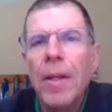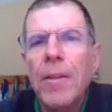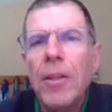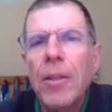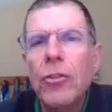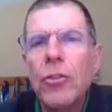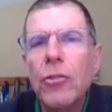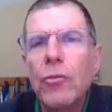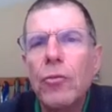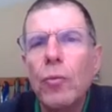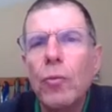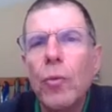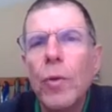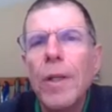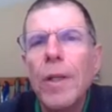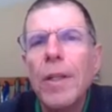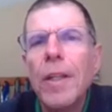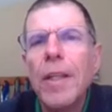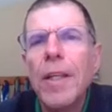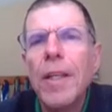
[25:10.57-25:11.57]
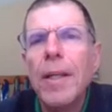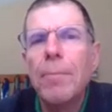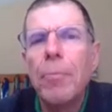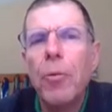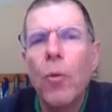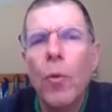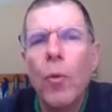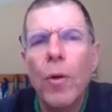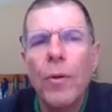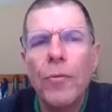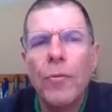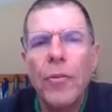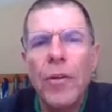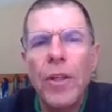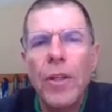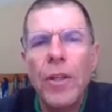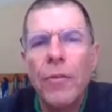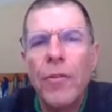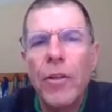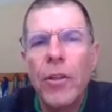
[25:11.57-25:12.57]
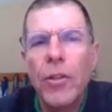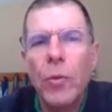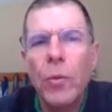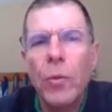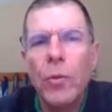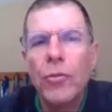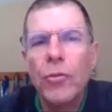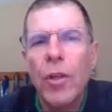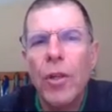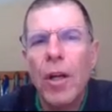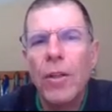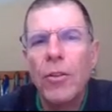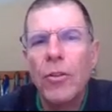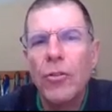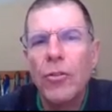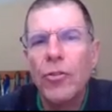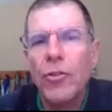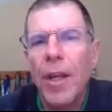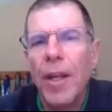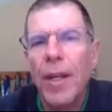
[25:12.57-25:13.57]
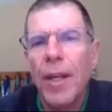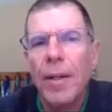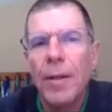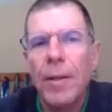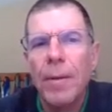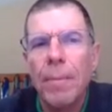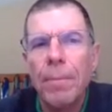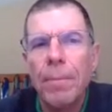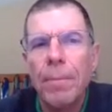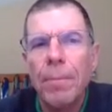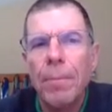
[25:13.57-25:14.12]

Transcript: This is really important for individuals to understand.